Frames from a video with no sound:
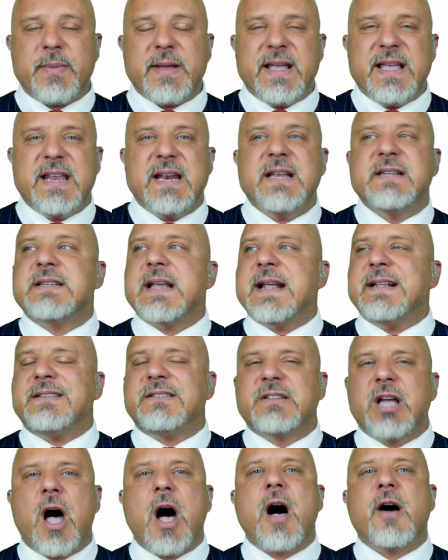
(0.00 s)
It is a
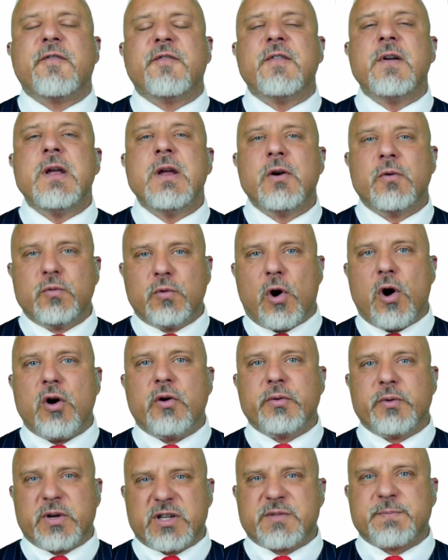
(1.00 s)
tough role
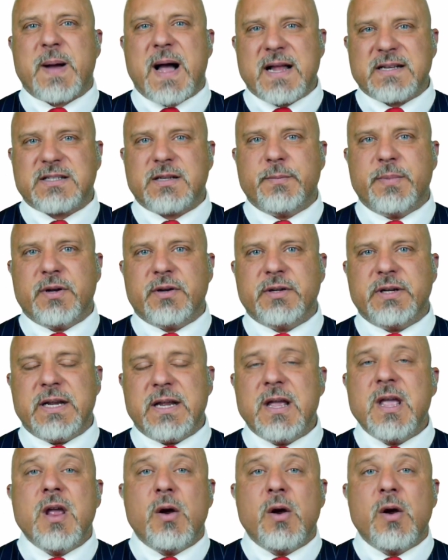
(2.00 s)
and responsibility